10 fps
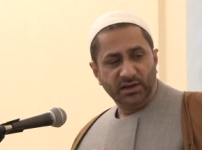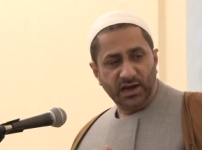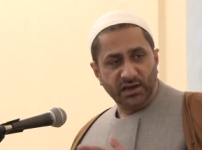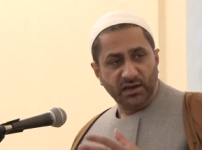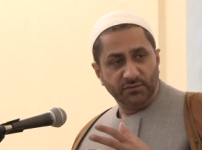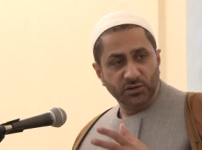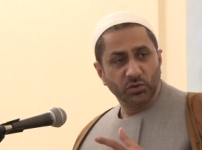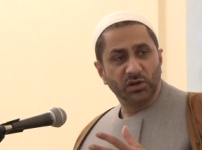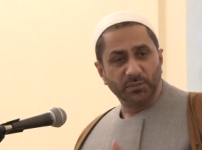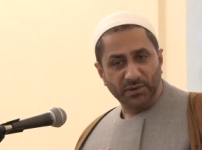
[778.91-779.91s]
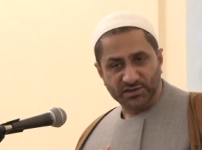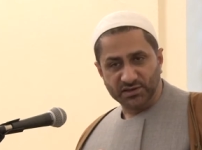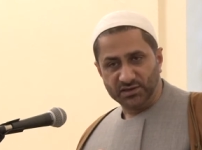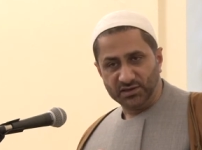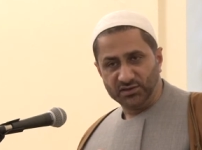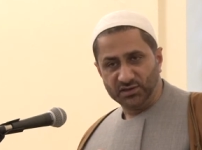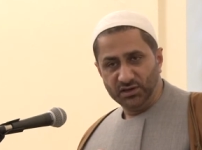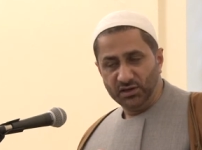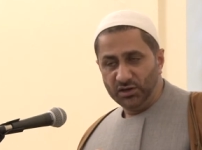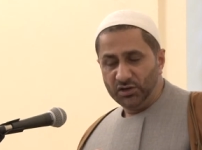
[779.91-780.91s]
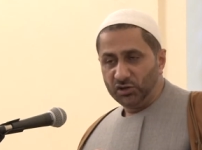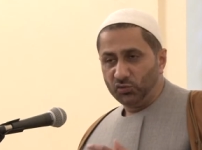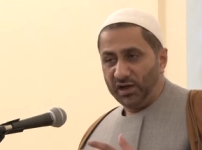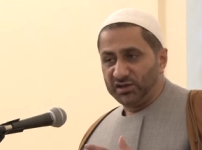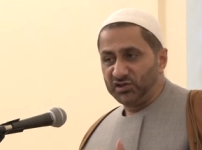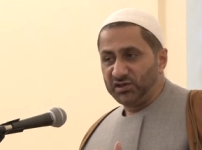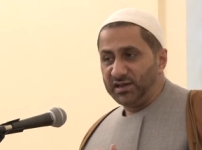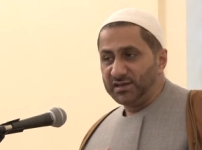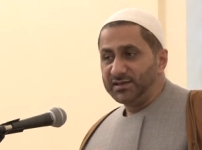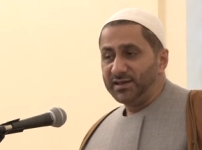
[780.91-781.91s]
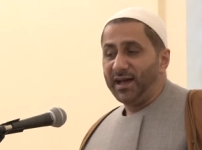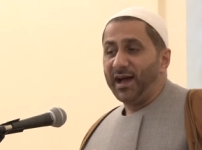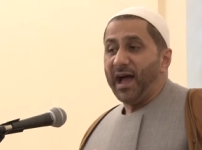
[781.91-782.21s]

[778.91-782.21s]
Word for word: and individual capacities, to extend a